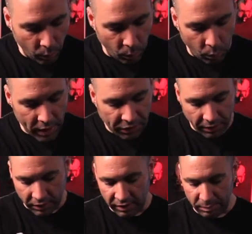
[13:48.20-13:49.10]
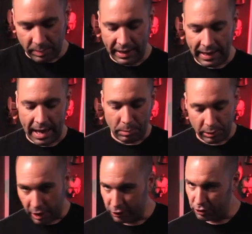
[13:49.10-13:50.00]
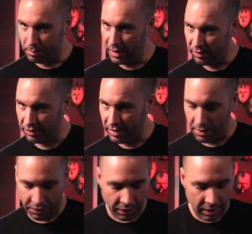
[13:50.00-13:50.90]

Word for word: with this being a percussion-based synth,